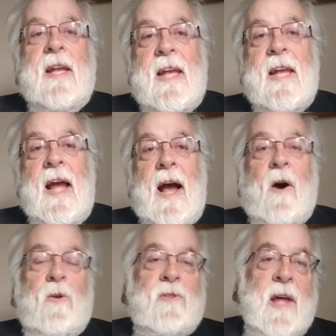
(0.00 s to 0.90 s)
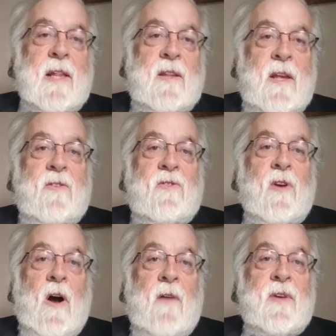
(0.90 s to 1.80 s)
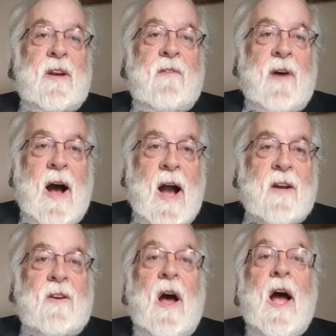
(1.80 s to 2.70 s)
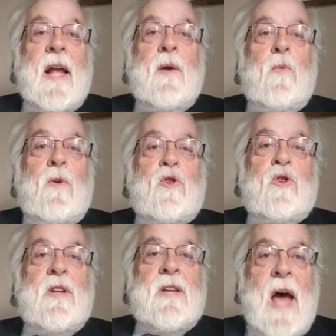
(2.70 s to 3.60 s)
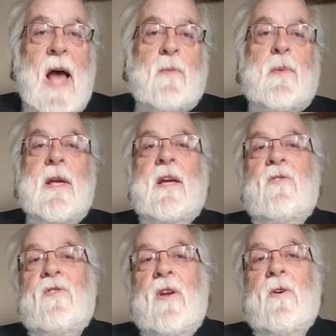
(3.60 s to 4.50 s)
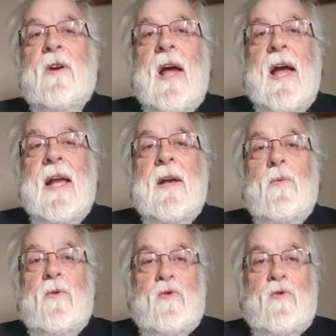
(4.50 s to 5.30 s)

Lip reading: he held that this oven of Aknai should not be considered a